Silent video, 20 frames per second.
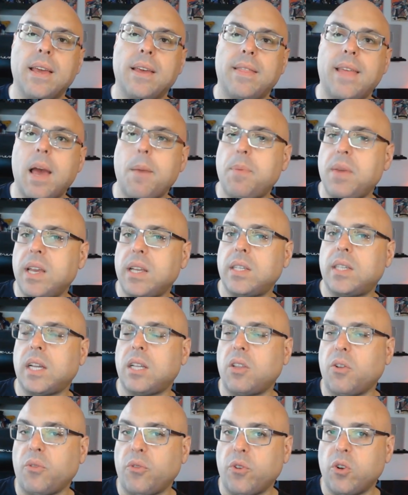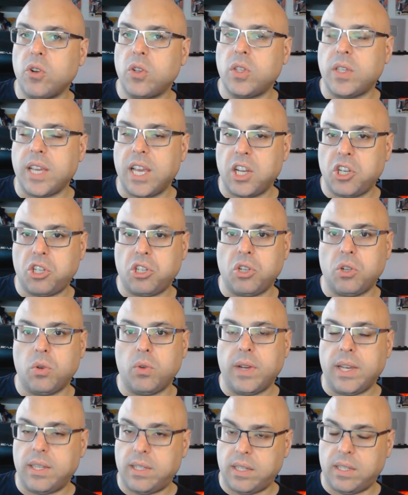That being said, the first
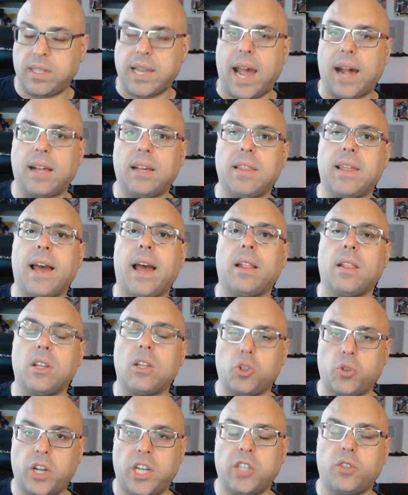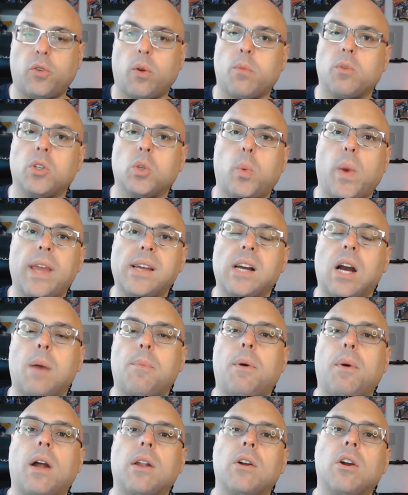issue is exactly that. The Transformers wake
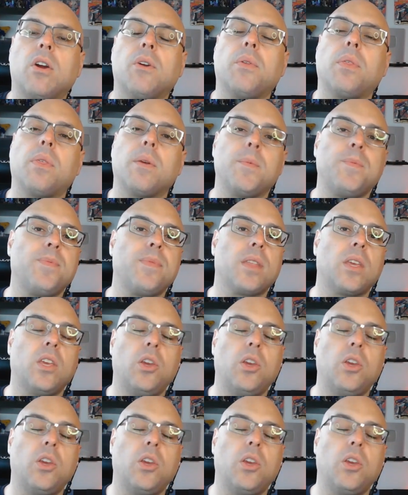up on Earth.